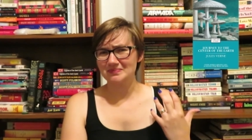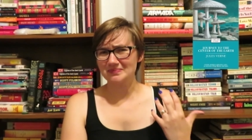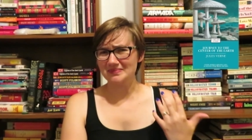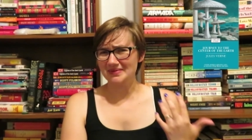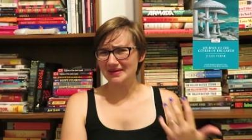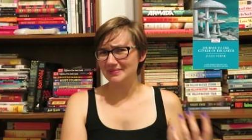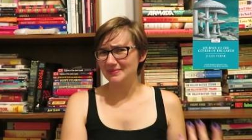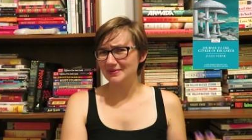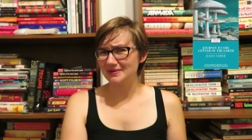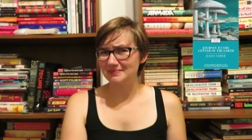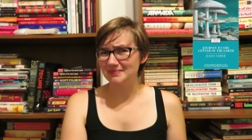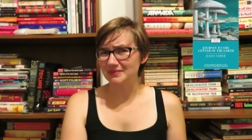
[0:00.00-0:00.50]

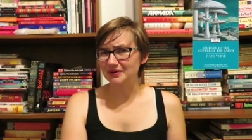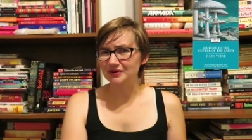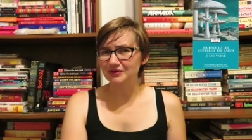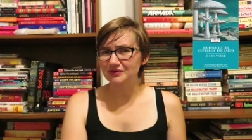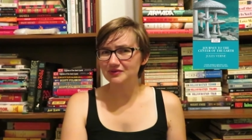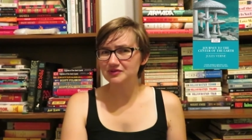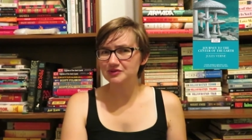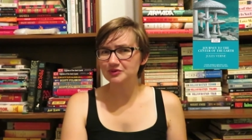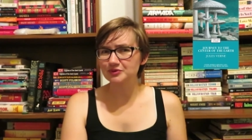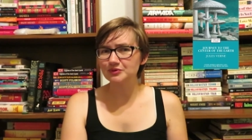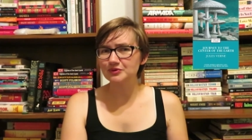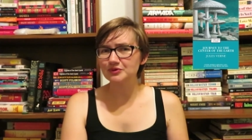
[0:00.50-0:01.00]
maybe
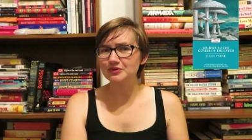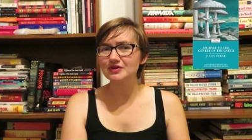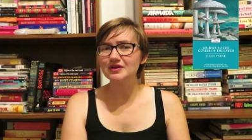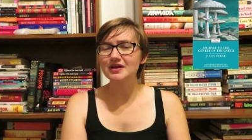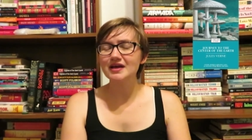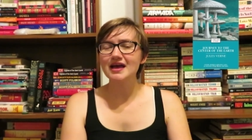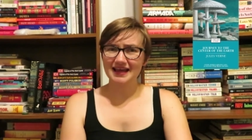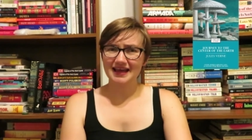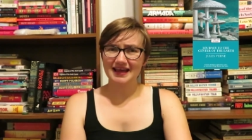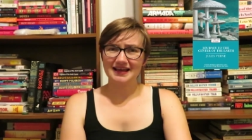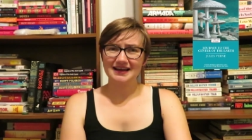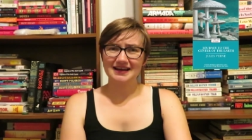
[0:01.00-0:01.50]
middle school,
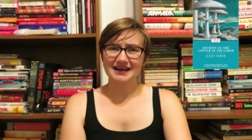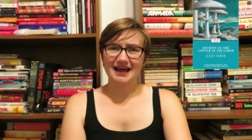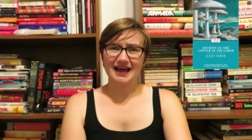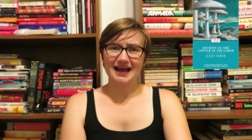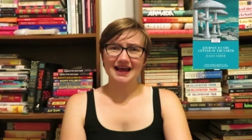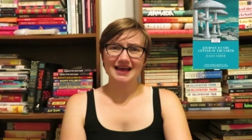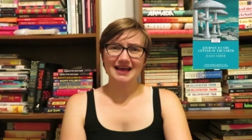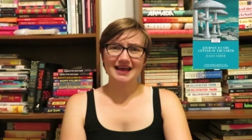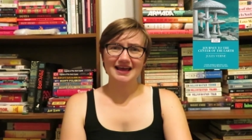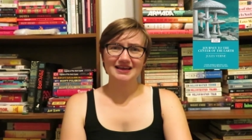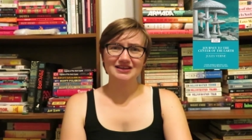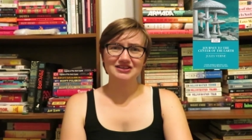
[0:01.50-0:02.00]
and
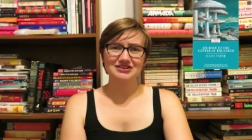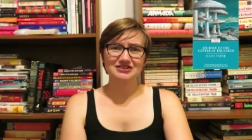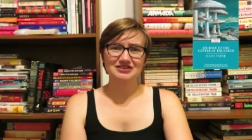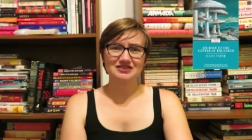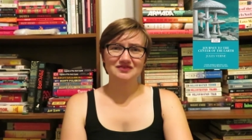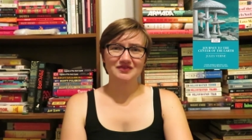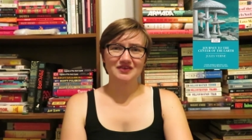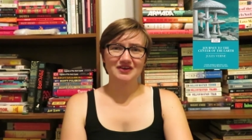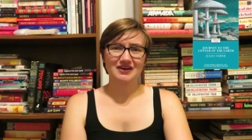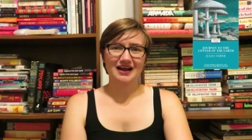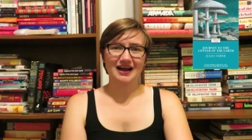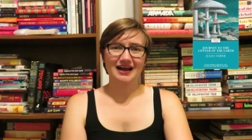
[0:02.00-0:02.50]
I had
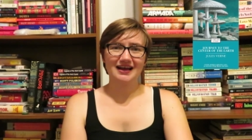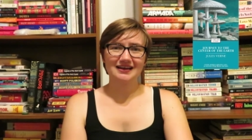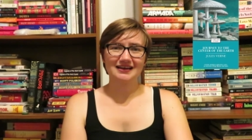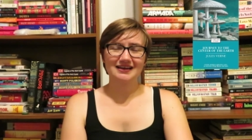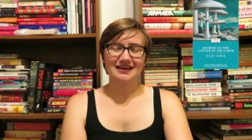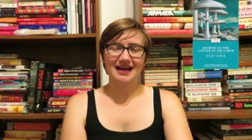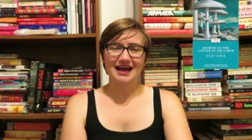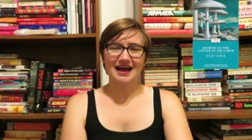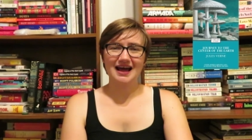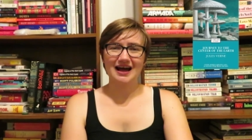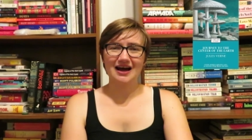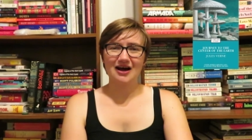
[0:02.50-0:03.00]
just forgotten
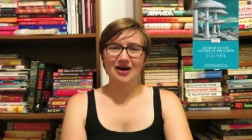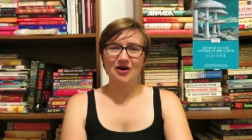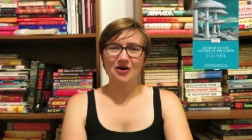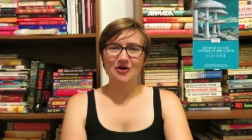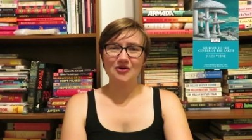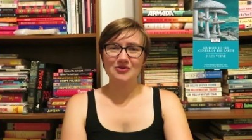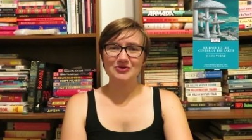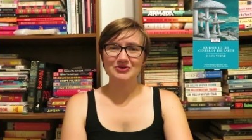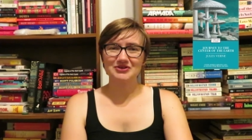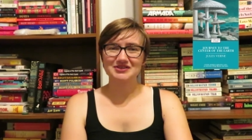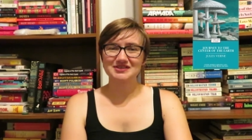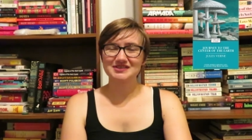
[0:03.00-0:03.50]

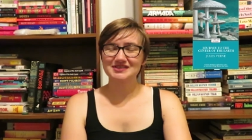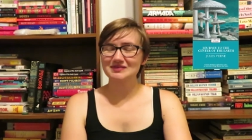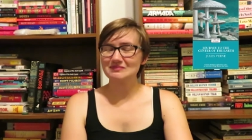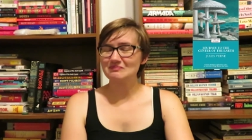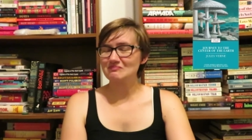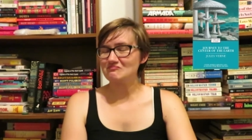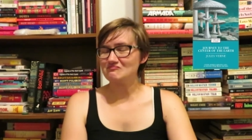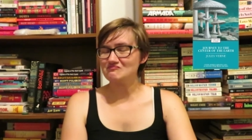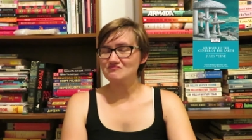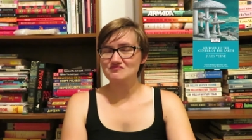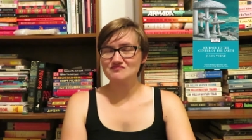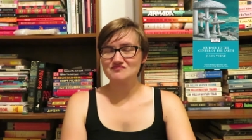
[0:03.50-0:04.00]
how just
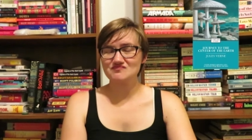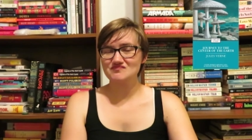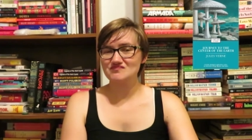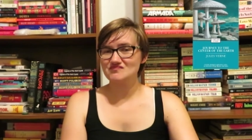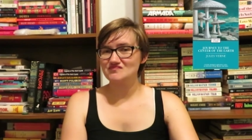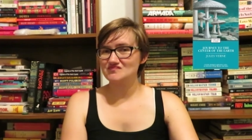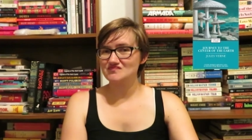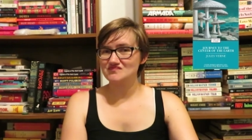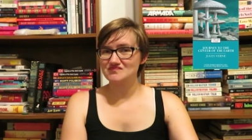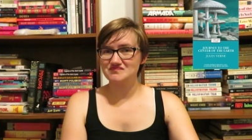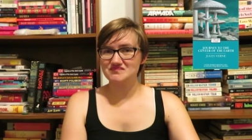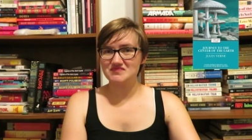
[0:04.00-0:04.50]

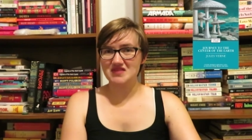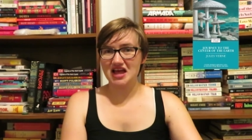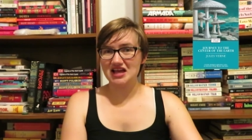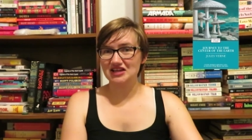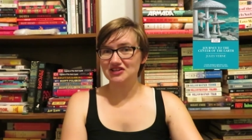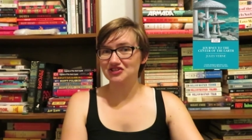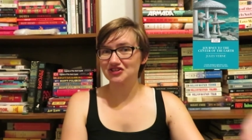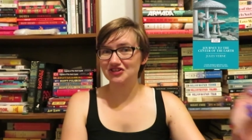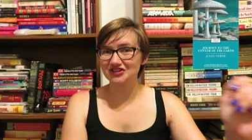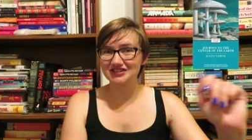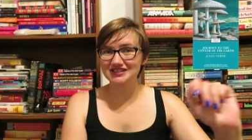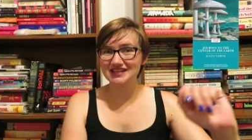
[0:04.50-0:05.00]

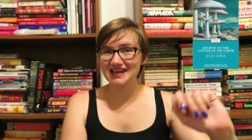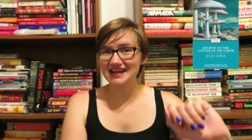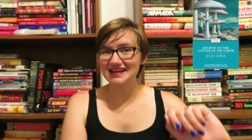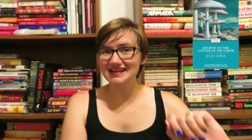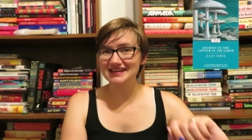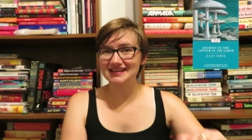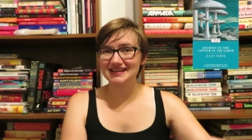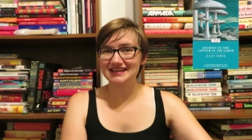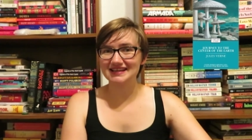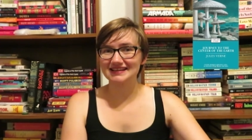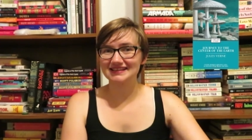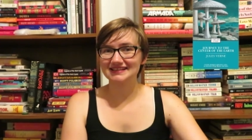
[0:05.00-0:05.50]

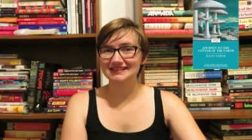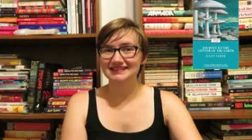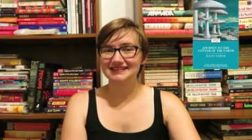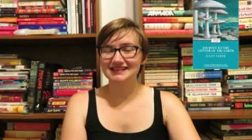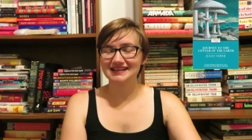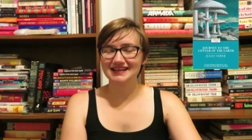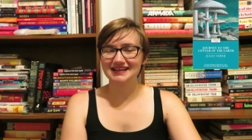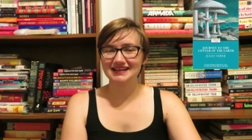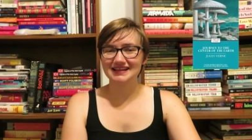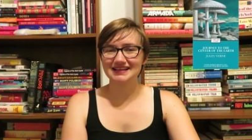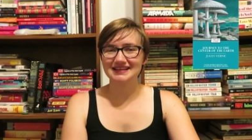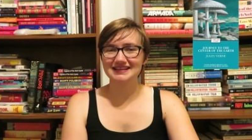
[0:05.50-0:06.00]
entertaining
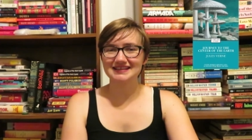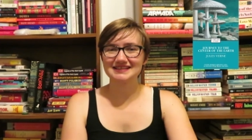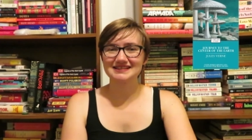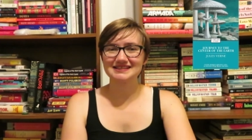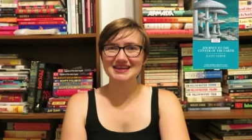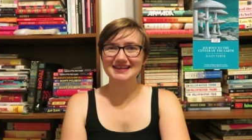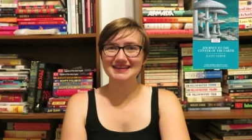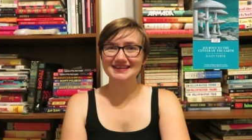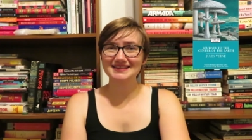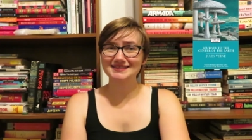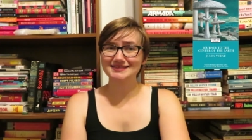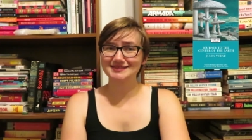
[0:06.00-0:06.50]
it is.
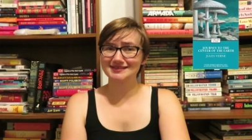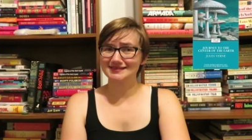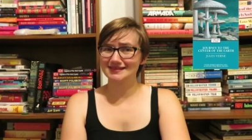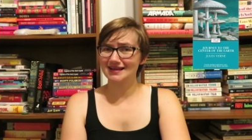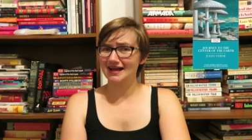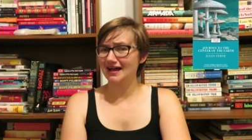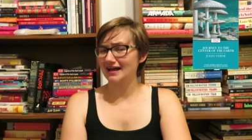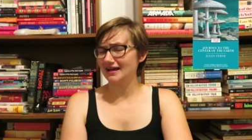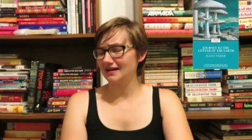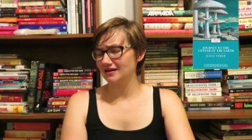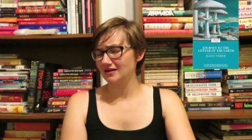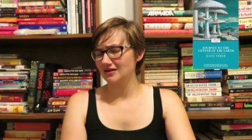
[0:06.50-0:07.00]
It is
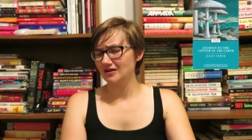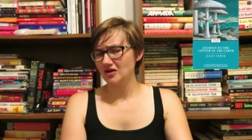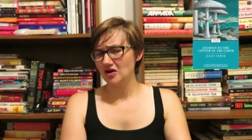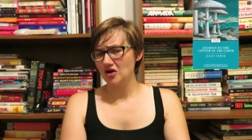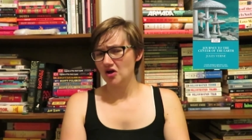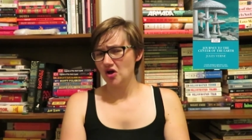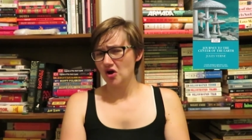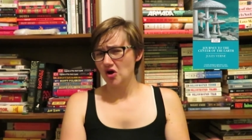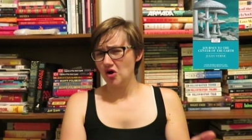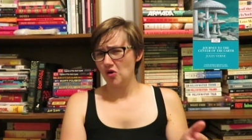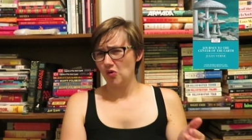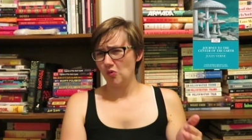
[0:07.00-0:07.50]
not
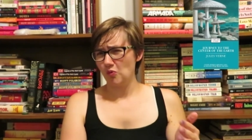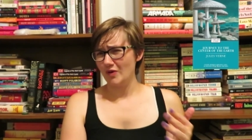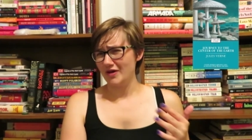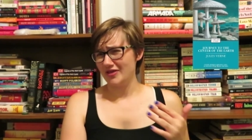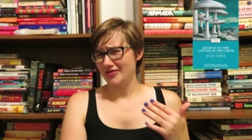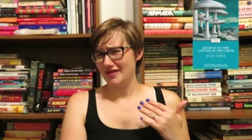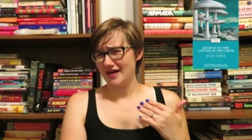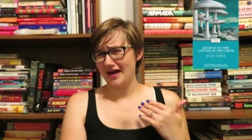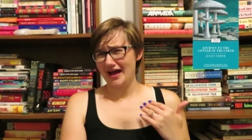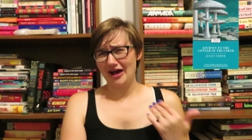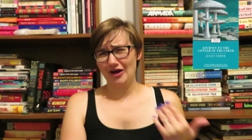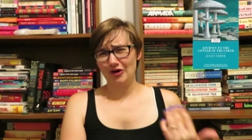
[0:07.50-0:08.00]

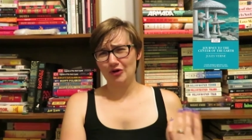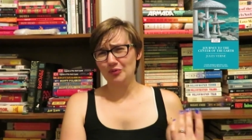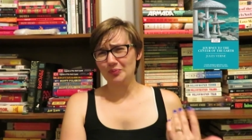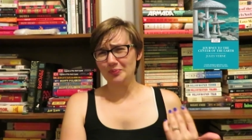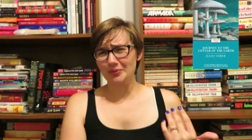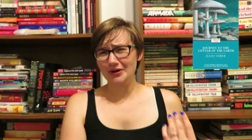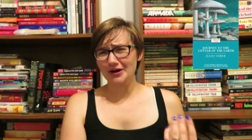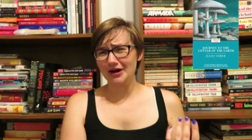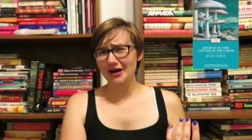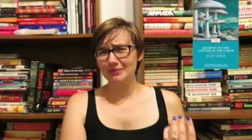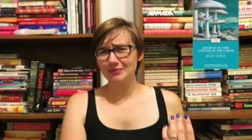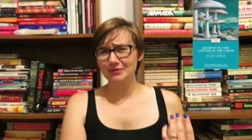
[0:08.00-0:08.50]
without
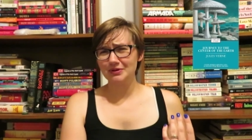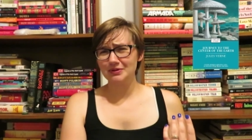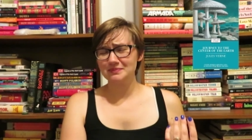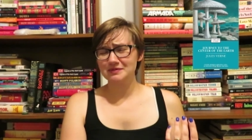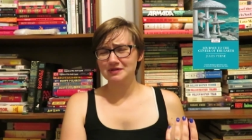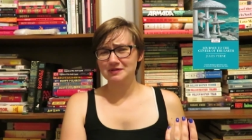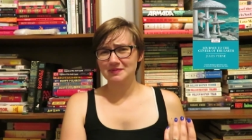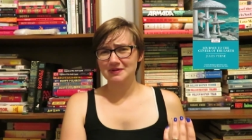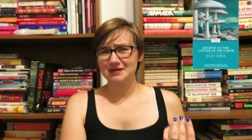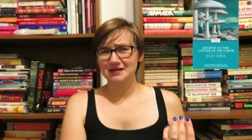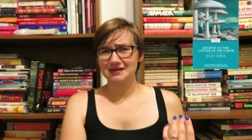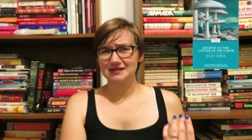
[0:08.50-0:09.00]

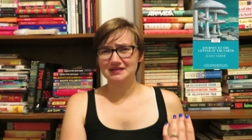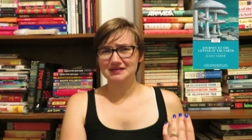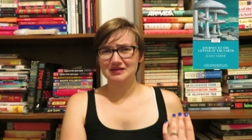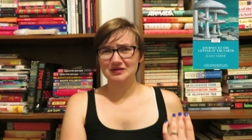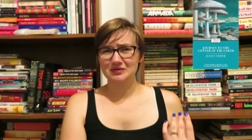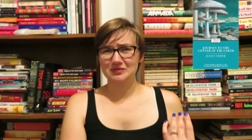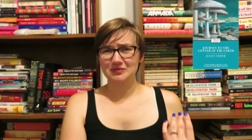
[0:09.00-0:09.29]
problems because